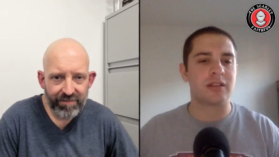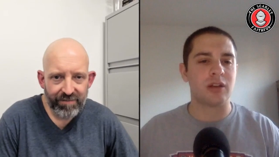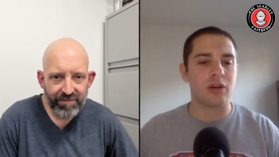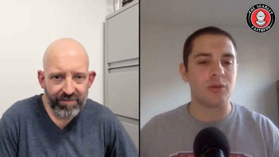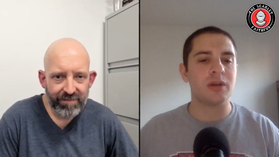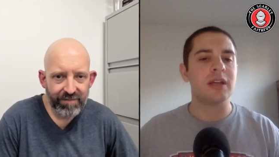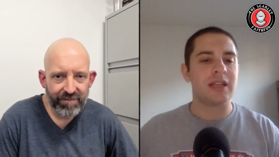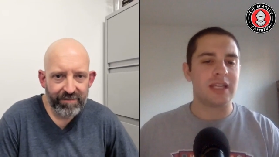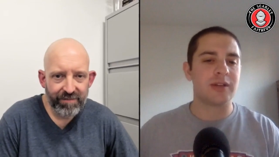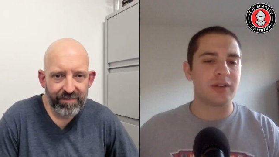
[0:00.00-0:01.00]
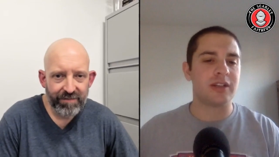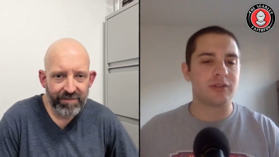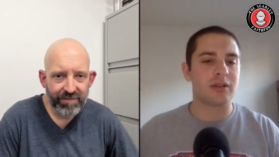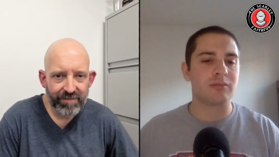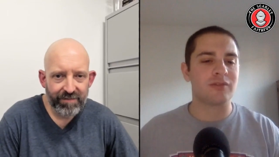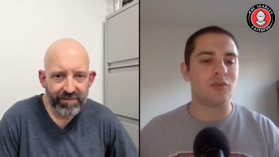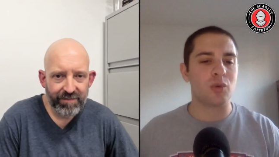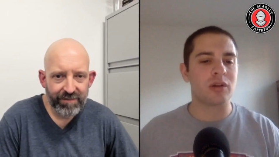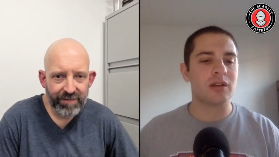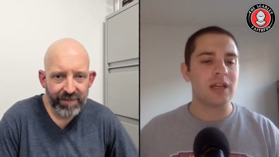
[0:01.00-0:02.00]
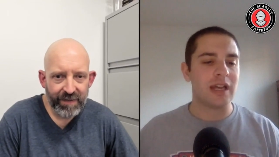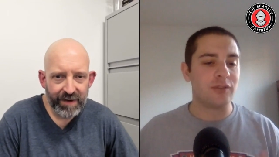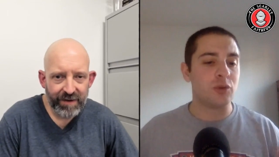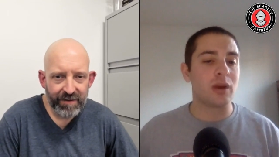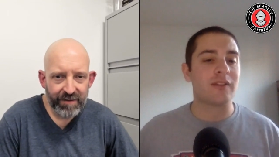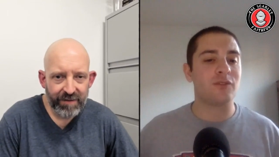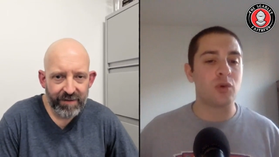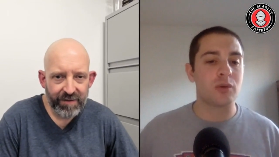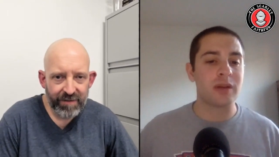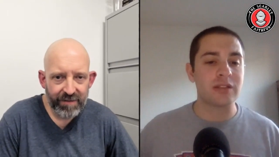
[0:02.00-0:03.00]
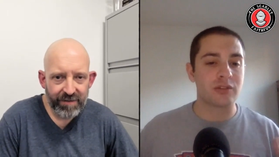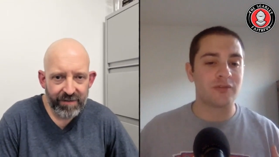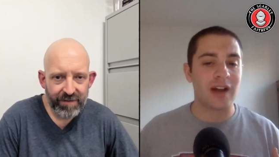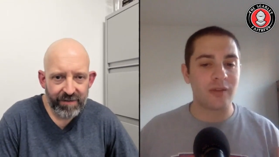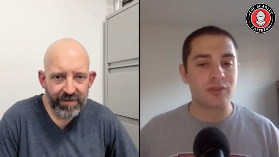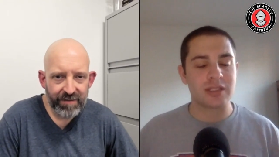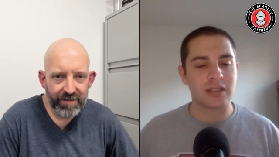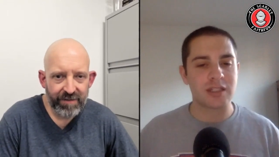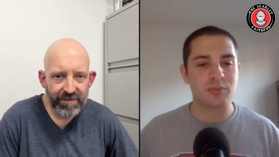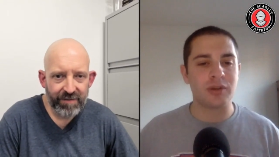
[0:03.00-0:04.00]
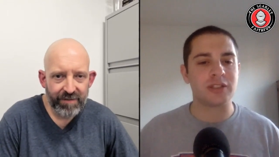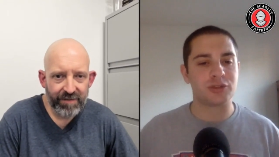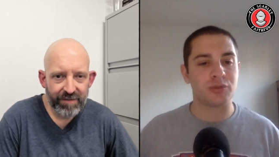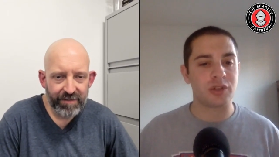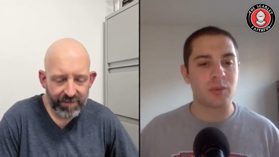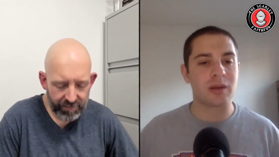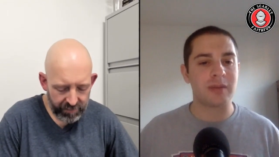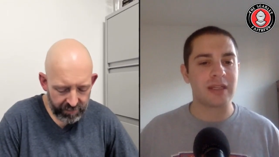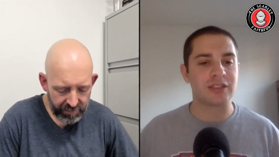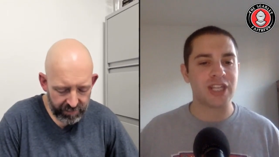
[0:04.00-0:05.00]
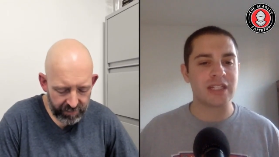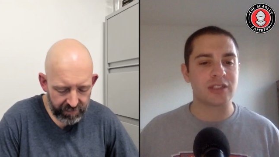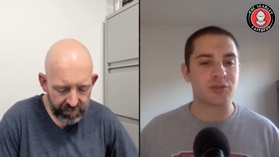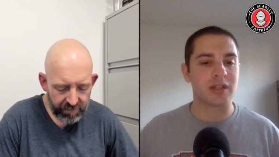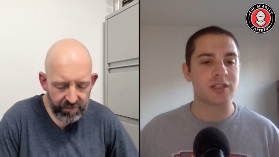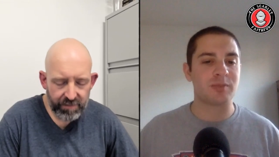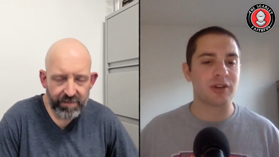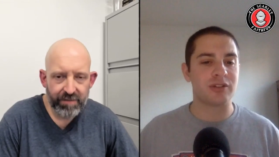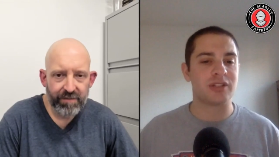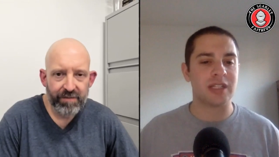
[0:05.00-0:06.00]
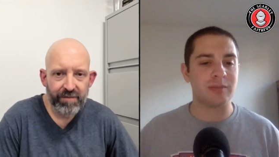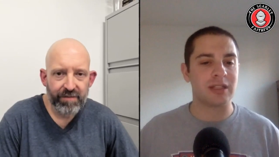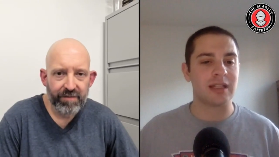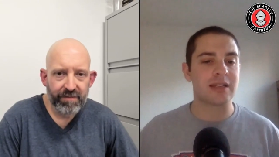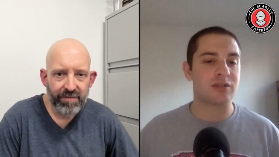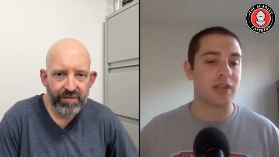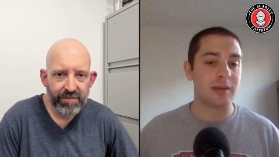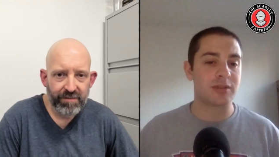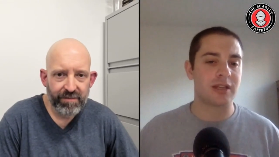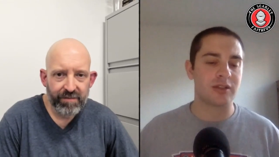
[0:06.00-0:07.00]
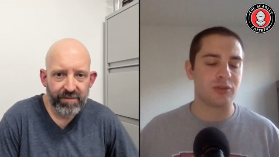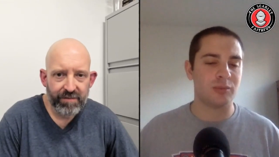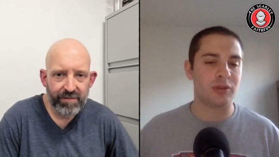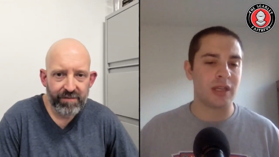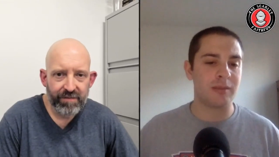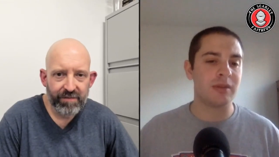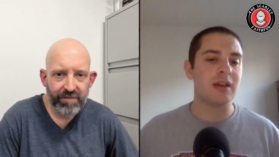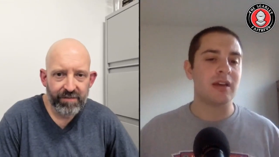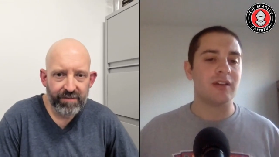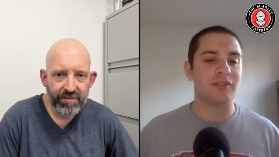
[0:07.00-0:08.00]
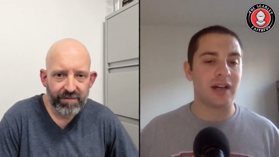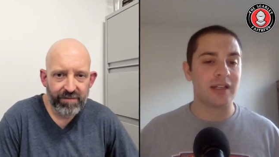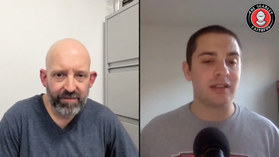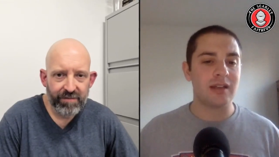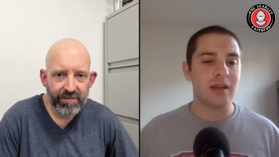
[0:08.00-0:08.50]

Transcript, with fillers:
Speaker 1: go here in year number four. If you were at four wins or five wins at this point, sure, you want to make a change to try to spark your team in the last two games to get to a bowl game, fine.